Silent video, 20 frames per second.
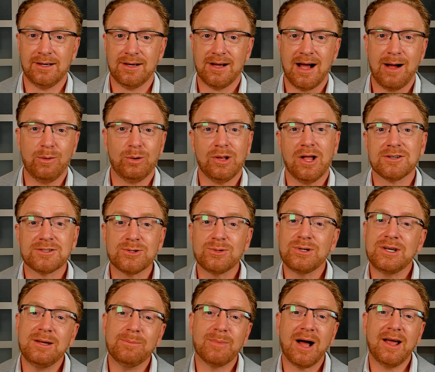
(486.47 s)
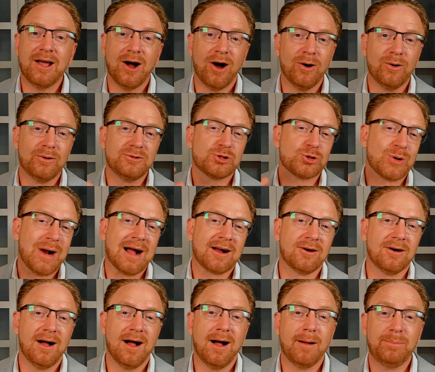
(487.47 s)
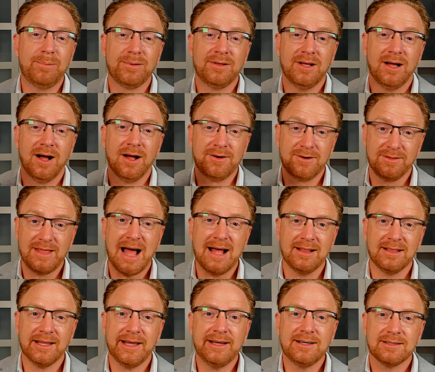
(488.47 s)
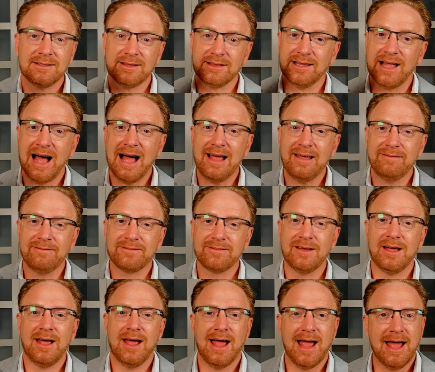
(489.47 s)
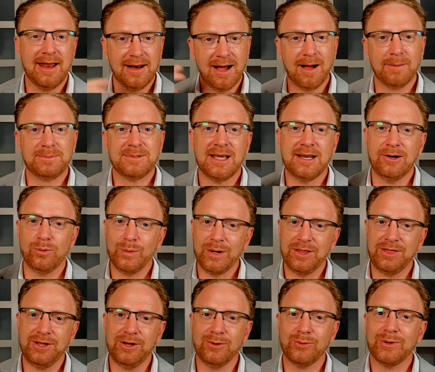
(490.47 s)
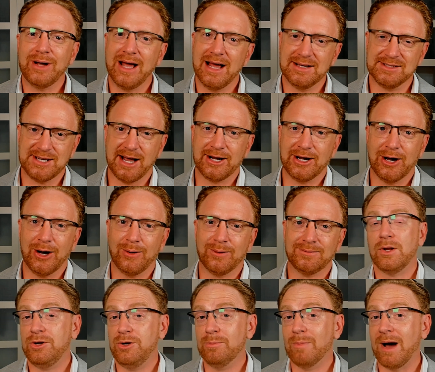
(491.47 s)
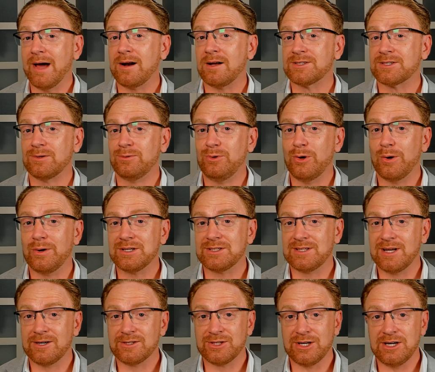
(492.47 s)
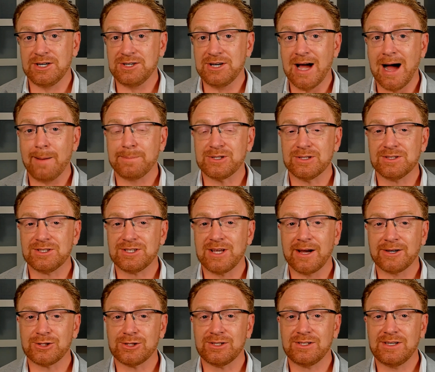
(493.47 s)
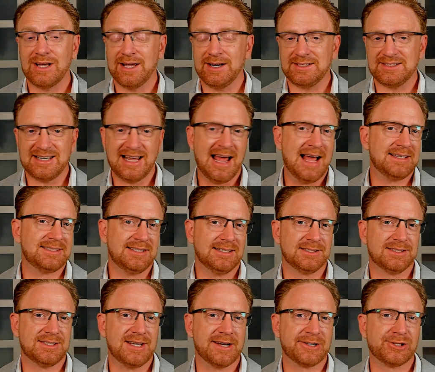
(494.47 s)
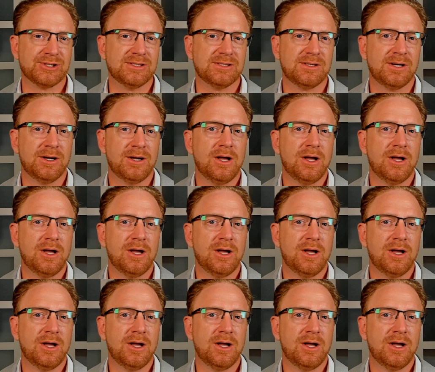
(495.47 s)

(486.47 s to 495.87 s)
I will also keep my own tracker up under that link live and update it with you as I go. You might also notice there's an adoption section and a testing section.